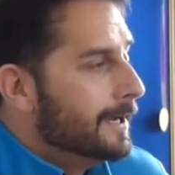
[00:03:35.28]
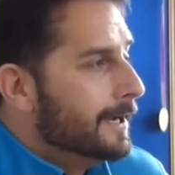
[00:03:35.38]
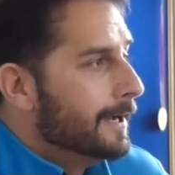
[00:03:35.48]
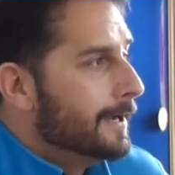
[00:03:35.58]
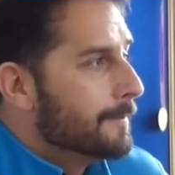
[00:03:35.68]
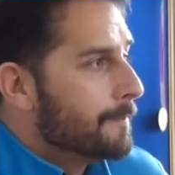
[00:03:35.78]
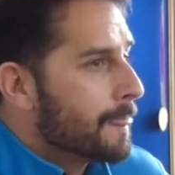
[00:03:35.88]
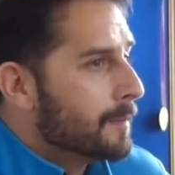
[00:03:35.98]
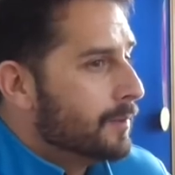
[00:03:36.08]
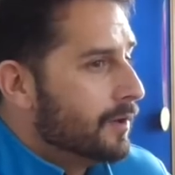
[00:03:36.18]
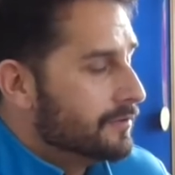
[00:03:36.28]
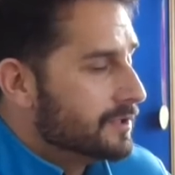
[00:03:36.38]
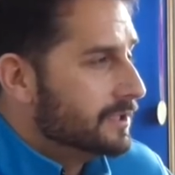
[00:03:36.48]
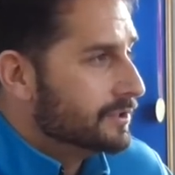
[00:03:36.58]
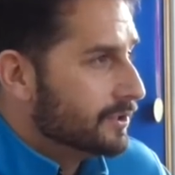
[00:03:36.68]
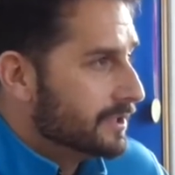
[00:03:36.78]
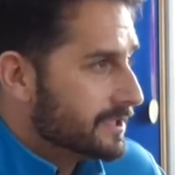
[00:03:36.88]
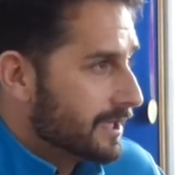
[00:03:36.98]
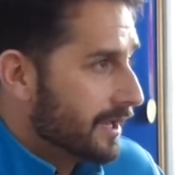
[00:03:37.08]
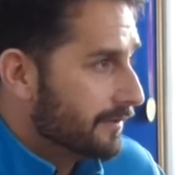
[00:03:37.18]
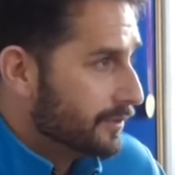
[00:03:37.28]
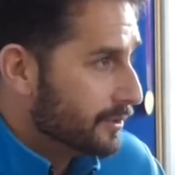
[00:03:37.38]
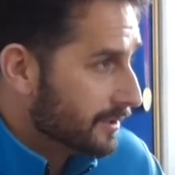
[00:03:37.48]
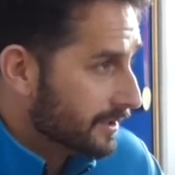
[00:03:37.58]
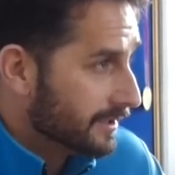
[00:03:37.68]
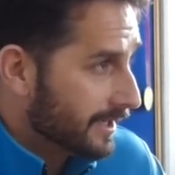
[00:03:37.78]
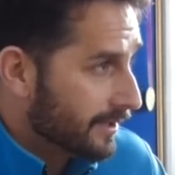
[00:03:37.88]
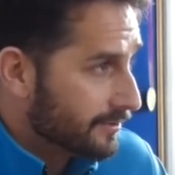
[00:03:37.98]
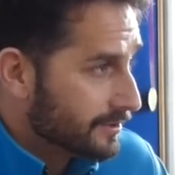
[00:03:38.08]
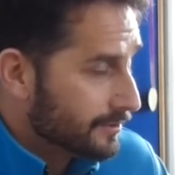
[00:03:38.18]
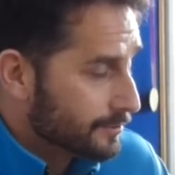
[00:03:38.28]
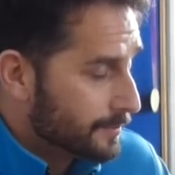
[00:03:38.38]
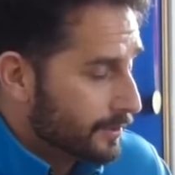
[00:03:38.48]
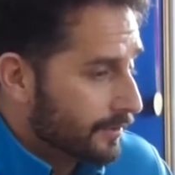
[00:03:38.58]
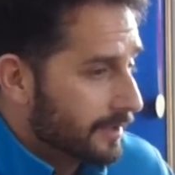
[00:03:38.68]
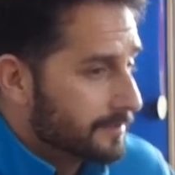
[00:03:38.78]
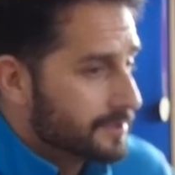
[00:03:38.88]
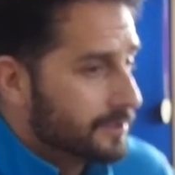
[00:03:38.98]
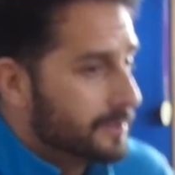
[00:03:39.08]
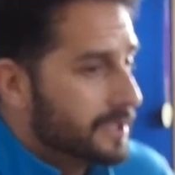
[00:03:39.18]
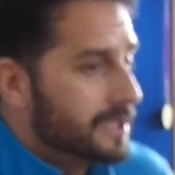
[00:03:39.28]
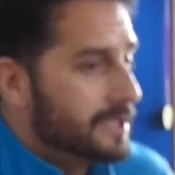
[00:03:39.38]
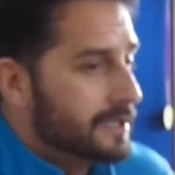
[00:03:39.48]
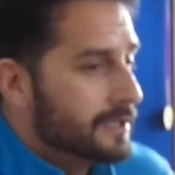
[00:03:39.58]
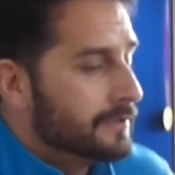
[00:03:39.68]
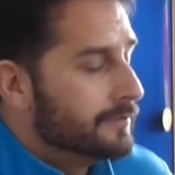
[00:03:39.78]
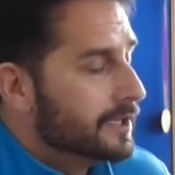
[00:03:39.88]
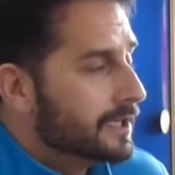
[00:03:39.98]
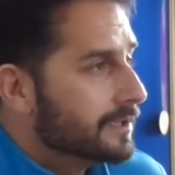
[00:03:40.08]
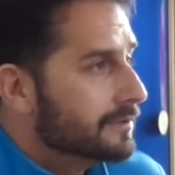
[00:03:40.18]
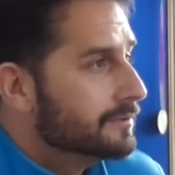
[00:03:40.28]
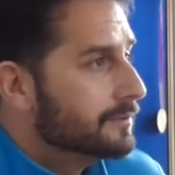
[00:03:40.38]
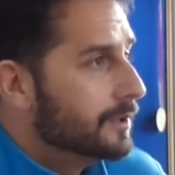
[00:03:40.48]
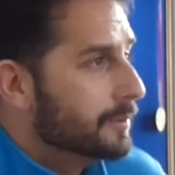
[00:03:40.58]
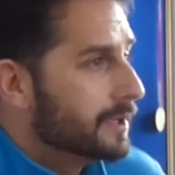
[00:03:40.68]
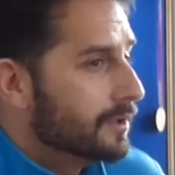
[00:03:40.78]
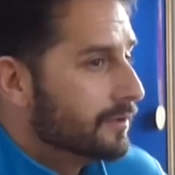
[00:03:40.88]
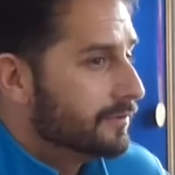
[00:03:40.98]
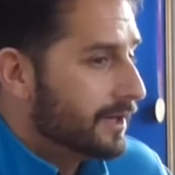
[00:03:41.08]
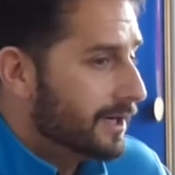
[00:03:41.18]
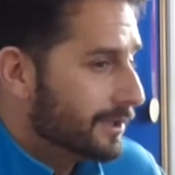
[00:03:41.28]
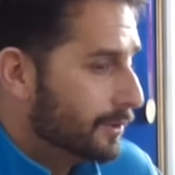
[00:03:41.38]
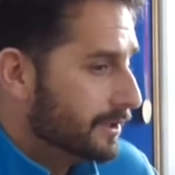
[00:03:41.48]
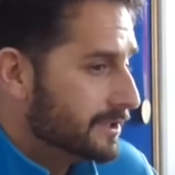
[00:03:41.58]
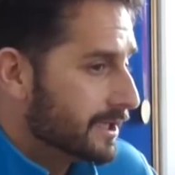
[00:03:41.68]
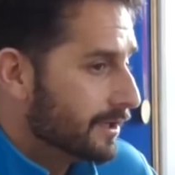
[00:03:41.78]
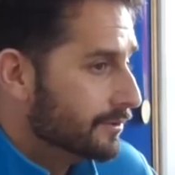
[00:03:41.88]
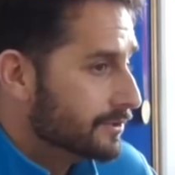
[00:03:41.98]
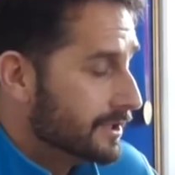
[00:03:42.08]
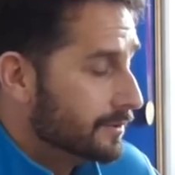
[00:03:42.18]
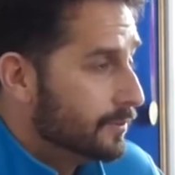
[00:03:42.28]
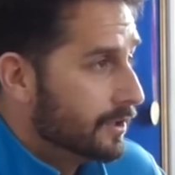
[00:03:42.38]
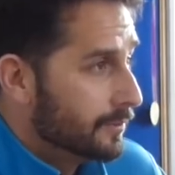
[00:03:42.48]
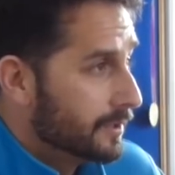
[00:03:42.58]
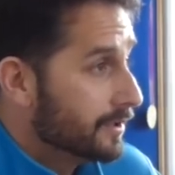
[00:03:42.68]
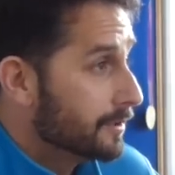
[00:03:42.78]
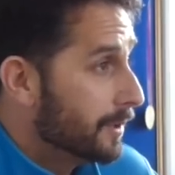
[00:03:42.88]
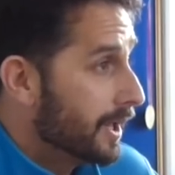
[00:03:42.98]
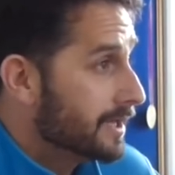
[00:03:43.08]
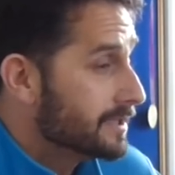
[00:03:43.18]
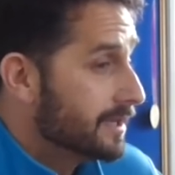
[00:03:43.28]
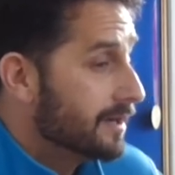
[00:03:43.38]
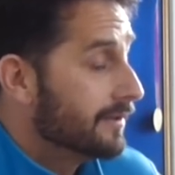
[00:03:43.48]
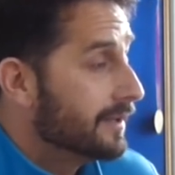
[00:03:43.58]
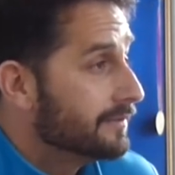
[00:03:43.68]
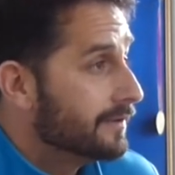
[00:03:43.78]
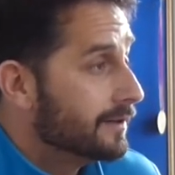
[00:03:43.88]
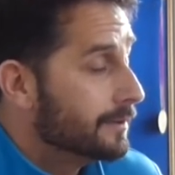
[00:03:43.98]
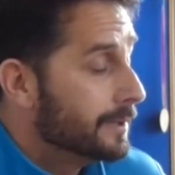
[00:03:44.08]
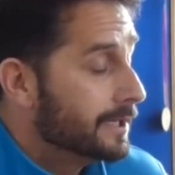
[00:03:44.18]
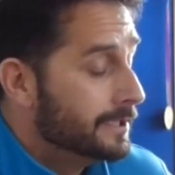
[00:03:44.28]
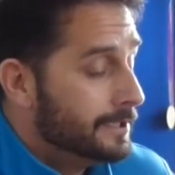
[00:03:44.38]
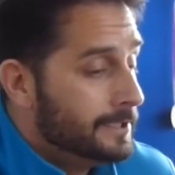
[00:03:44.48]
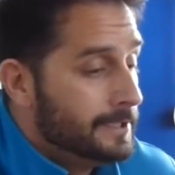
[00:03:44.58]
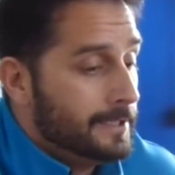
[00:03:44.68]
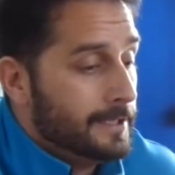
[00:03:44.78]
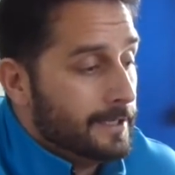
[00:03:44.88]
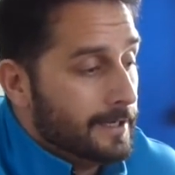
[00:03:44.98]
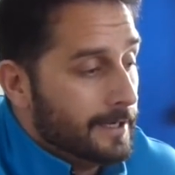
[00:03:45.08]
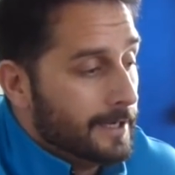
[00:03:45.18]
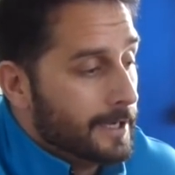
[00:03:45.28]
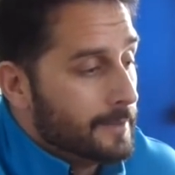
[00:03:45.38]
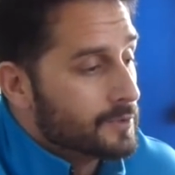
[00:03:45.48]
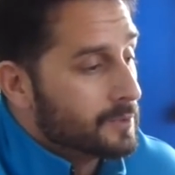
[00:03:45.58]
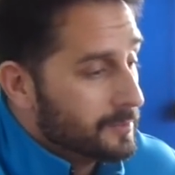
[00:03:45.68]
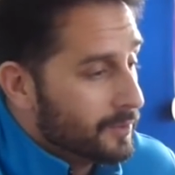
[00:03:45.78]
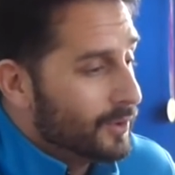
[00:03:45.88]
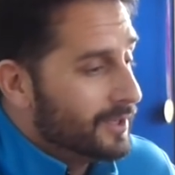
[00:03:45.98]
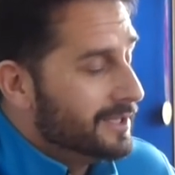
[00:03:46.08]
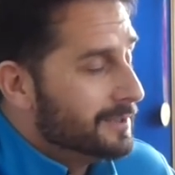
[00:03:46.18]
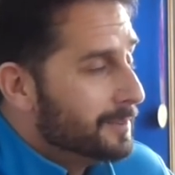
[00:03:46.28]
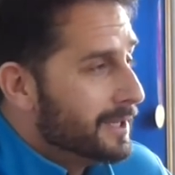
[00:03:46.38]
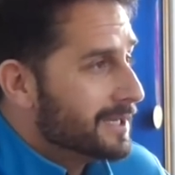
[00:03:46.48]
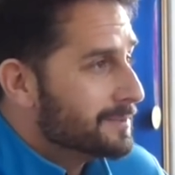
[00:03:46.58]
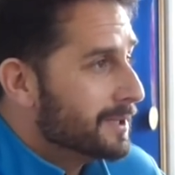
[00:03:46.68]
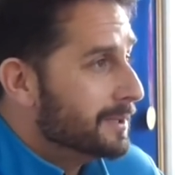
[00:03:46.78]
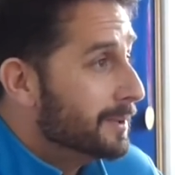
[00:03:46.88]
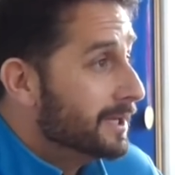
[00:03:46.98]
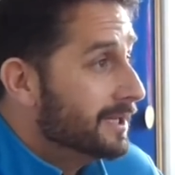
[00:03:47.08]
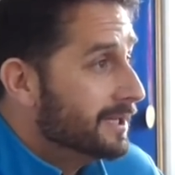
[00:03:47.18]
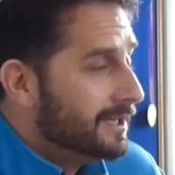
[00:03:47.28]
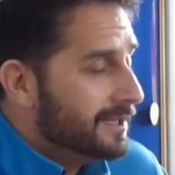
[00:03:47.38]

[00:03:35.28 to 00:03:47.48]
But obviously there's only a select few that can get onto those programmes, so we needed another vehicle where we could offer high quality coaching and work with other players that aren't that far away. So we brought in the PSPP,